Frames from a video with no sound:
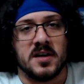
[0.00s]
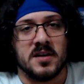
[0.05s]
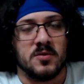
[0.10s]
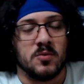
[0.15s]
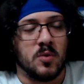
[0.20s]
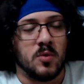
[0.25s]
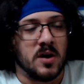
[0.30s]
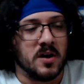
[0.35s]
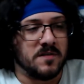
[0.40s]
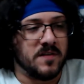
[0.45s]

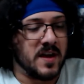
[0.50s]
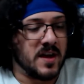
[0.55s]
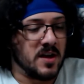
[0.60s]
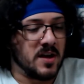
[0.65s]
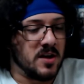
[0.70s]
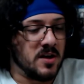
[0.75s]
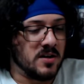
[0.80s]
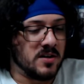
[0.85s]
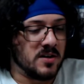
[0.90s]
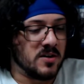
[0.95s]
Wong
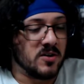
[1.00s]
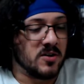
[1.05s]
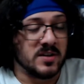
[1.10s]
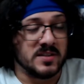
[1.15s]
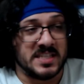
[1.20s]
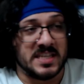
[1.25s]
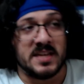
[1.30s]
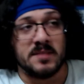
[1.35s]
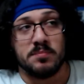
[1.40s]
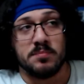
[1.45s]
Fei-hung, or
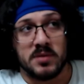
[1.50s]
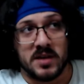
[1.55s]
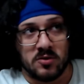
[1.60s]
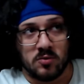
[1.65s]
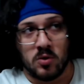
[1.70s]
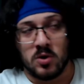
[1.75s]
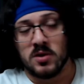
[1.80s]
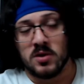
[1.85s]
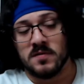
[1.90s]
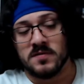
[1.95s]
did play the
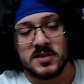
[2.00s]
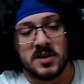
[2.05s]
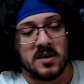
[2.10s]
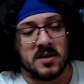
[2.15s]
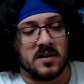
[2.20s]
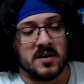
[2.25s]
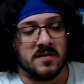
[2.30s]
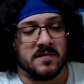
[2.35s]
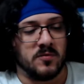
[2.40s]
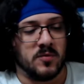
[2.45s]
role
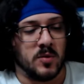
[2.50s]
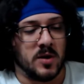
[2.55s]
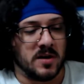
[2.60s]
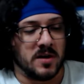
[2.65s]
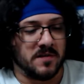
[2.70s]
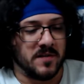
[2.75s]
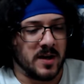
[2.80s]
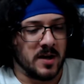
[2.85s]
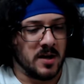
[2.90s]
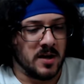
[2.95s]
of Wong
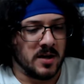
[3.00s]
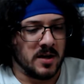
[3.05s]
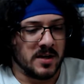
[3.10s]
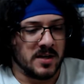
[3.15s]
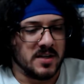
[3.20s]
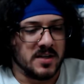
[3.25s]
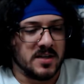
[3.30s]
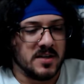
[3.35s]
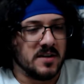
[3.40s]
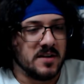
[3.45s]
Fei-hung
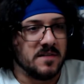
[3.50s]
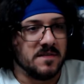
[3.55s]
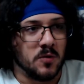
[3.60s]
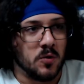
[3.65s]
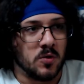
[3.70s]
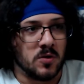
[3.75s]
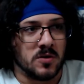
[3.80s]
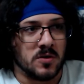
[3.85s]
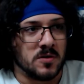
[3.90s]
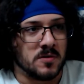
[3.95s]

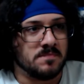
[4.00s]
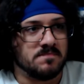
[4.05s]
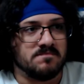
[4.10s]
for,